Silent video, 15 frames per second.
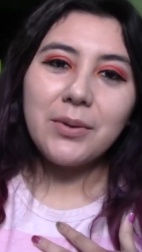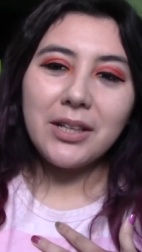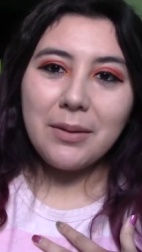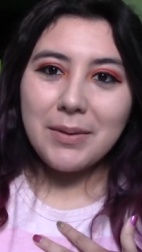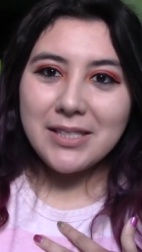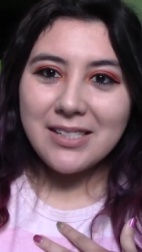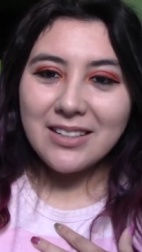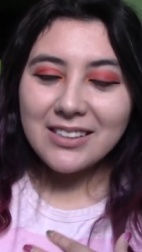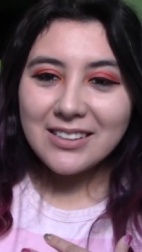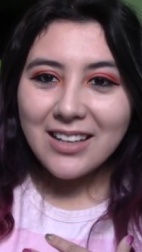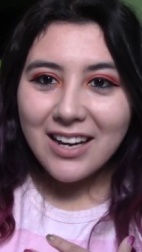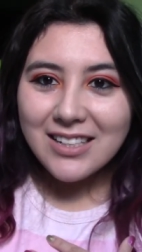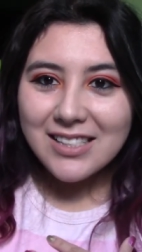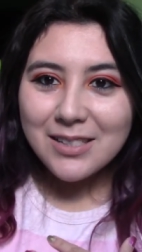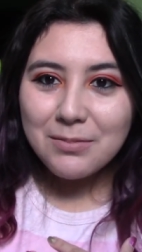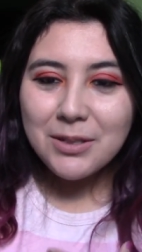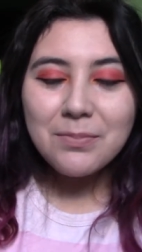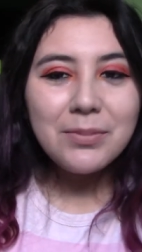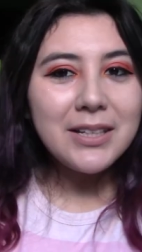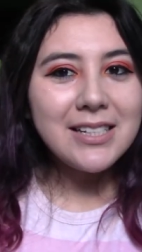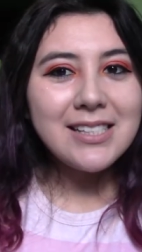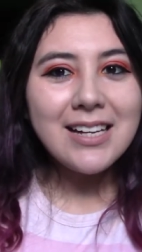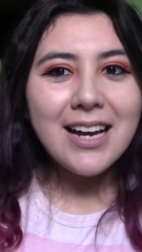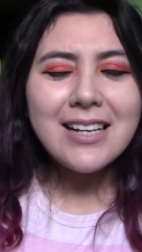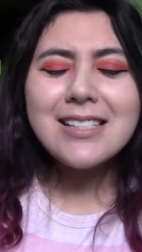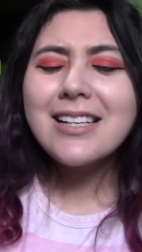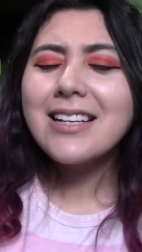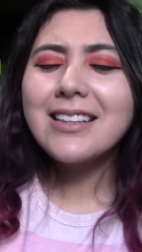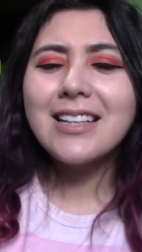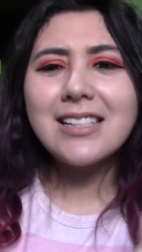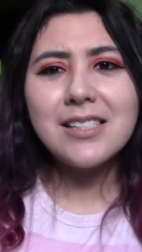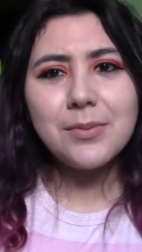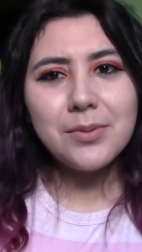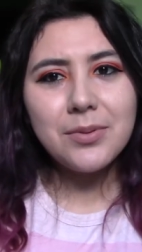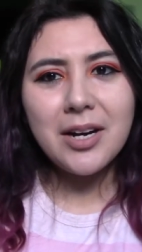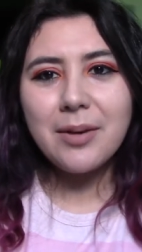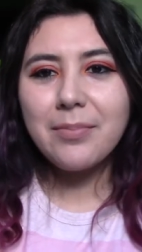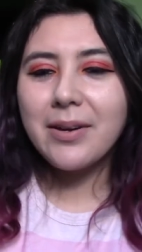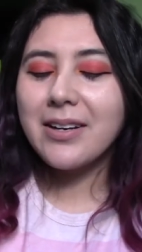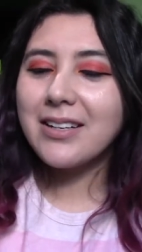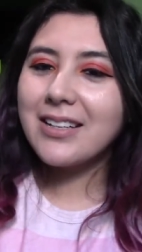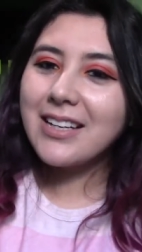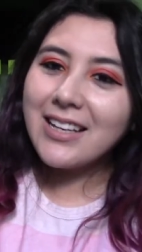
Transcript: It really means a lot to me. Please, guys, hit that subscribe button.